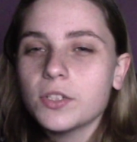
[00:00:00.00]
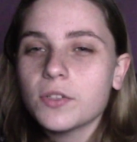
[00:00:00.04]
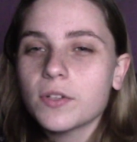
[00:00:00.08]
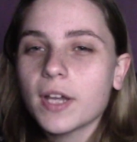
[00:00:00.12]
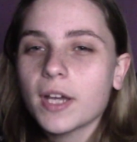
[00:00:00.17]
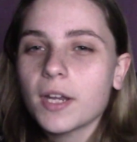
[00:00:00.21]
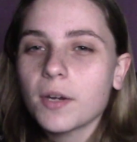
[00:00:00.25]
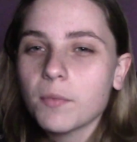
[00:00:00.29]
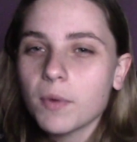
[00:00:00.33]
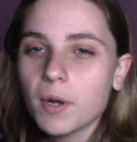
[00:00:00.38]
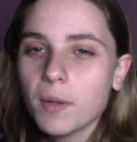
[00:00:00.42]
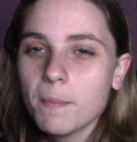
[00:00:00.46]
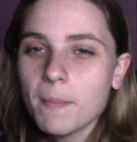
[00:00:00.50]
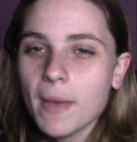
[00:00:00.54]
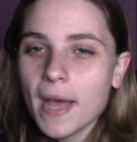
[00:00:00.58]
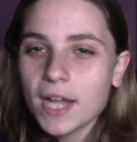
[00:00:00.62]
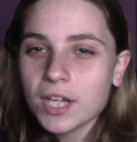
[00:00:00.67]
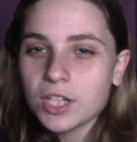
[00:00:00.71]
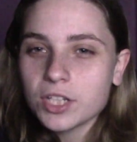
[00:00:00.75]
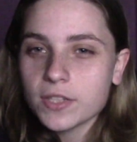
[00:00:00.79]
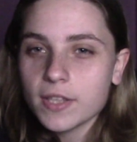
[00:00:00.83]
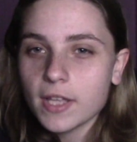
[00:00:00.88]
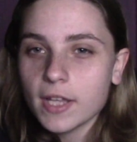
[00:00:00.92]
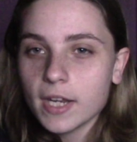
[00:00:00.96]
You kind of want to
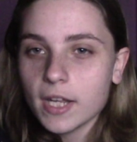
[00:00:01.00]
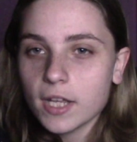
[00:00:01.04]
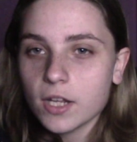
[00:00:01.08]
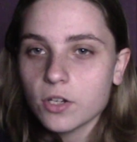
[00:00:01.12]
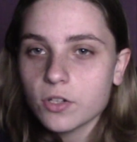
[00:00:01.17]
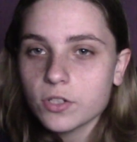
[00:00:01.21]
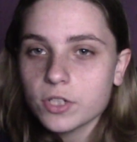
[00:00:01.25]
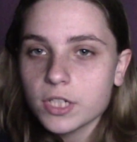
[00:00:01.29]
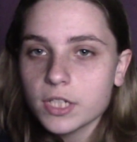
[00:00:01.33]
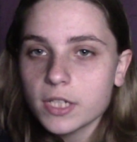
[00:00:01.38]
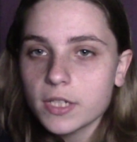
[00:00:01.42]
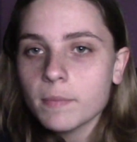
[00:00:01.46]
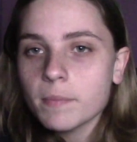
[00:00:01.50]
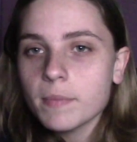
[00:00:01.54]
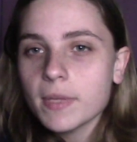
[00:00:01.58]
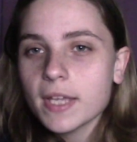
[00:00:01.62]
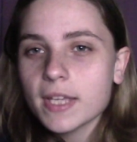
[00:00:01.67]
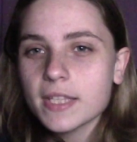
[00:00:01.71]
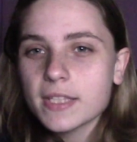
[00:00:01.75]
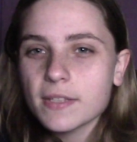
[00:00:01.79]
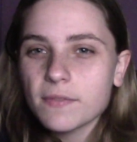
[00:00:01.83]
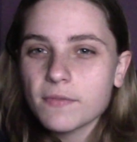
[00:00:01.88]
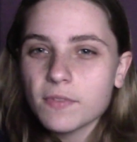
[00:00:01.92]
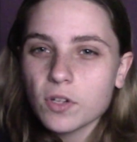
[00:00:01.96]
match that energy,
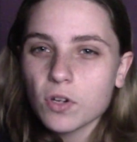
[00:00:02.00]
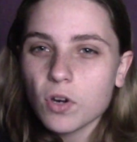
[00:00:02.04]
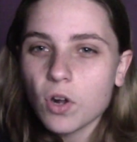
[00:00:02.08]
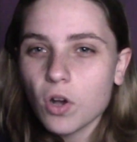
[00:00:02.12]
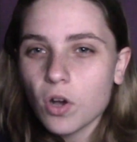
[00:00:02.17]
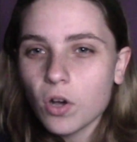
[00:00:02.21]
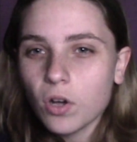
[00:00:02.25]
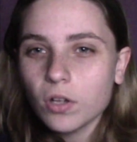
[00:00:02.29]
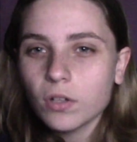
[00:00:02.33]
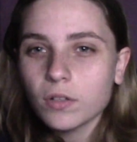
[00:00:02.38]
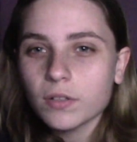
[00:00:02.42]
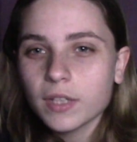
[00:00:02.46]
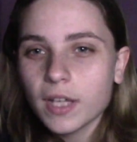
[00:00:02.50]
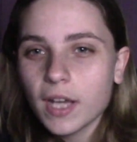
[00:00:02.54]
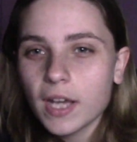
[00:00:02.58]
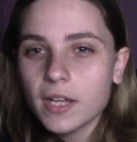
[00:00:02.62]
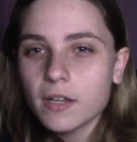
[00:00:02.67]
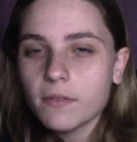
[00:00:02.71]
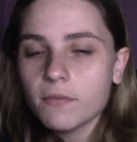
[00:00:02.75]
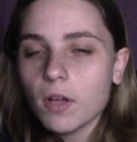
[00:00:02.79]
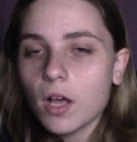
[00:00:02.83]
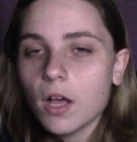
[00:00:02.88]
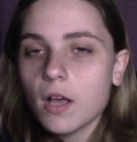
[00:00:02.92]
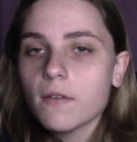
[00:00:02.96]
because if you're all
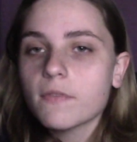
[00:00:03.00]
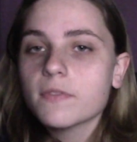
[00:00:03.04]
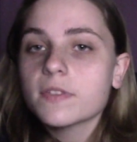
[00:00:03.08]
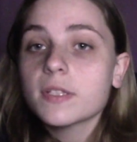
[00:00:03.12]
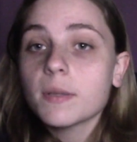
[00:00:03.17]
kind of off,